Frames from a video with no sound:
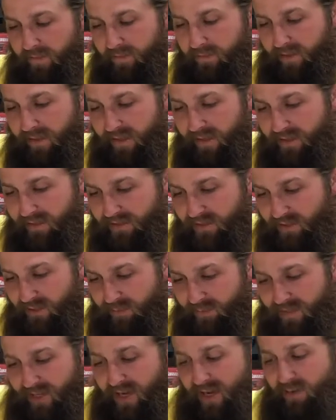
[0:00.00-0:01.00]
And
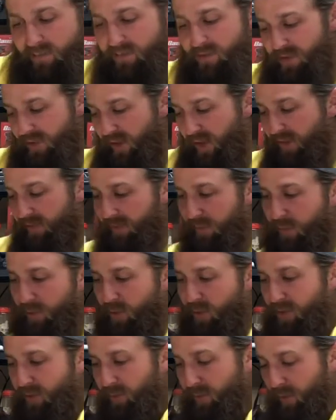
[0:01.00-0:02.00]
sometimes you have to push
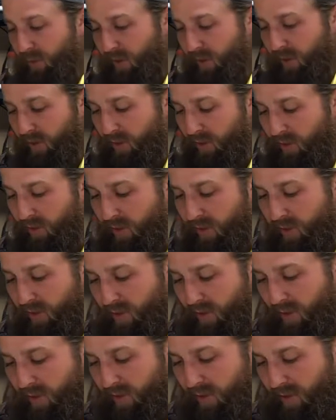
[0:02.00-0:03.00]
it pretty hard.
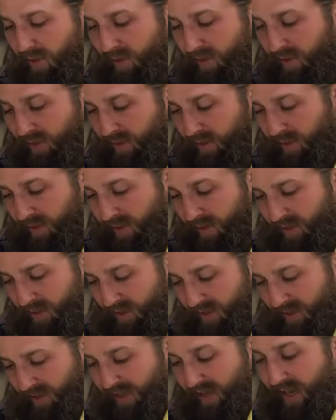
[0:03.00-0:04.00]

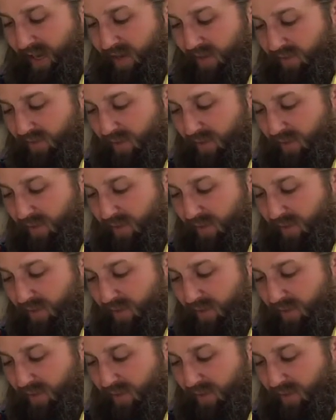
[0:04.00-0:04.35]
Again, if you